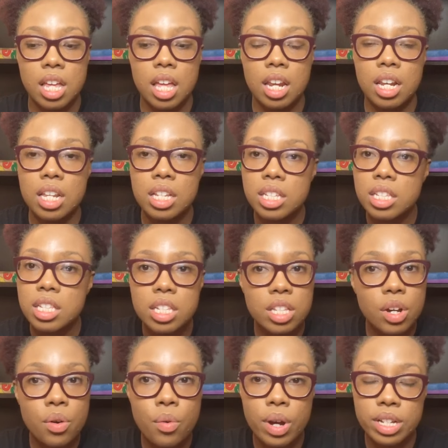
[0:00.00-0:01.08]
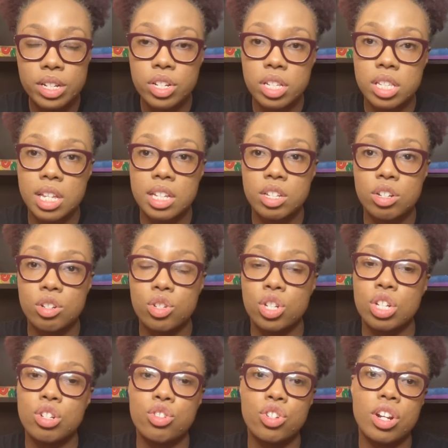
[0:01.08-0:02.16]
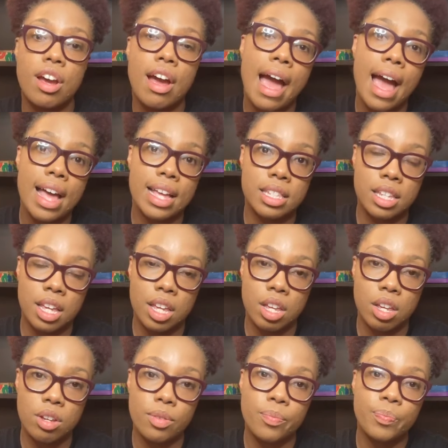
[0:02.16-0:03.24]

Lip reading: Listen to the questions that your children are asking you.